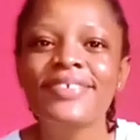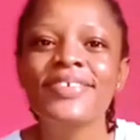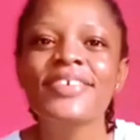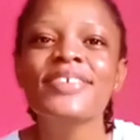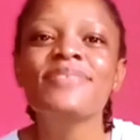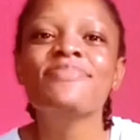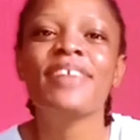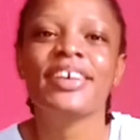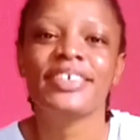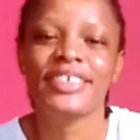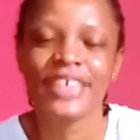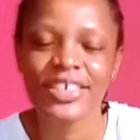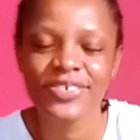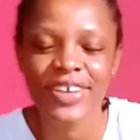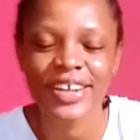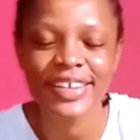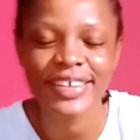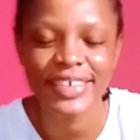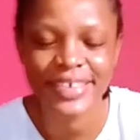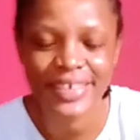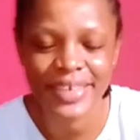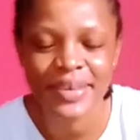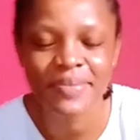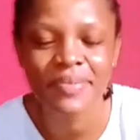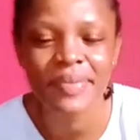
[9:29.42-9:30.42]
Christmas actually
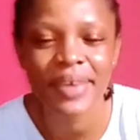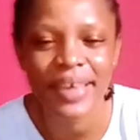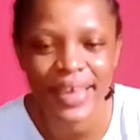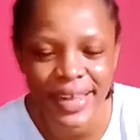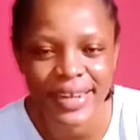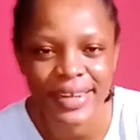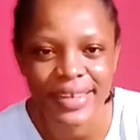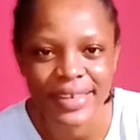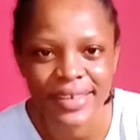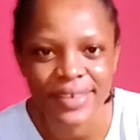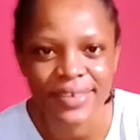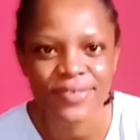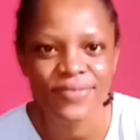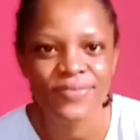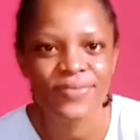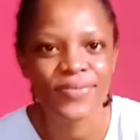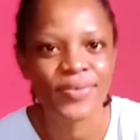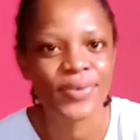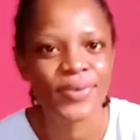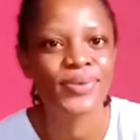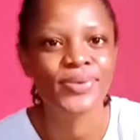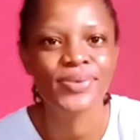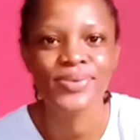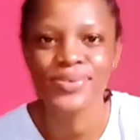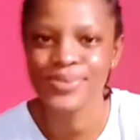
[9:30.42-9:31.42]
came early
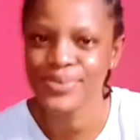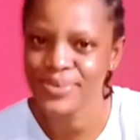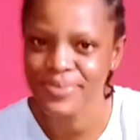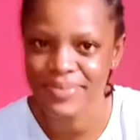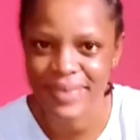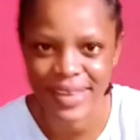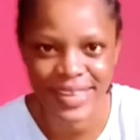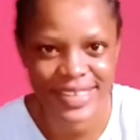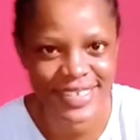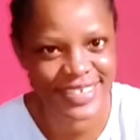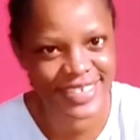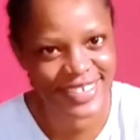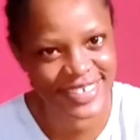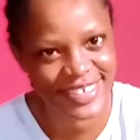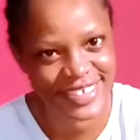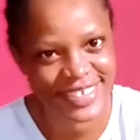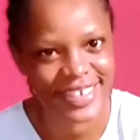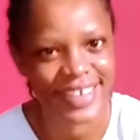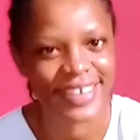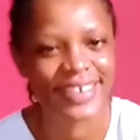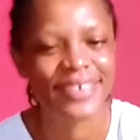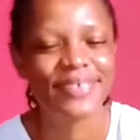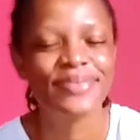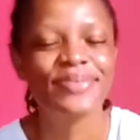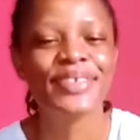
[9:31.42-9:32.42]
for YouTubers this
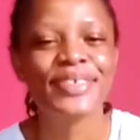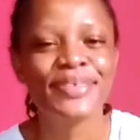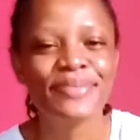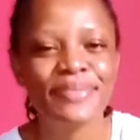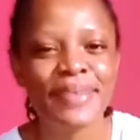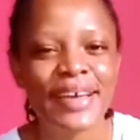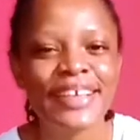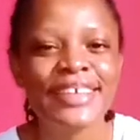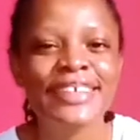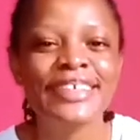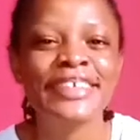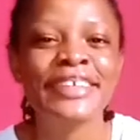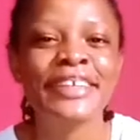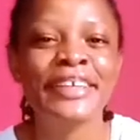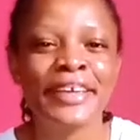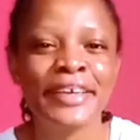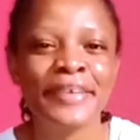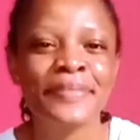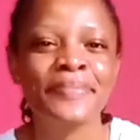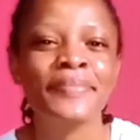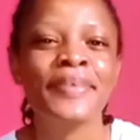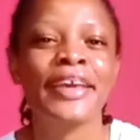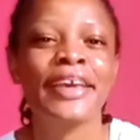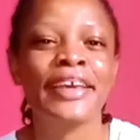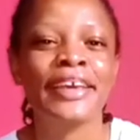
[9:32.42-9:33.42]
year. Christmas
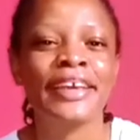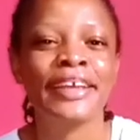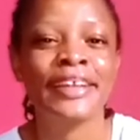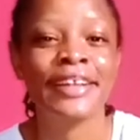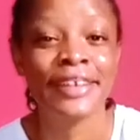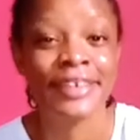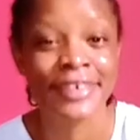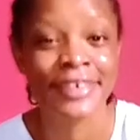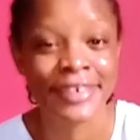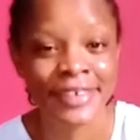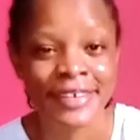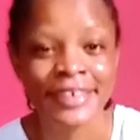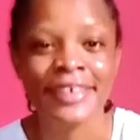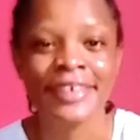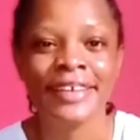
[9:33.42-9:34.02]
came early.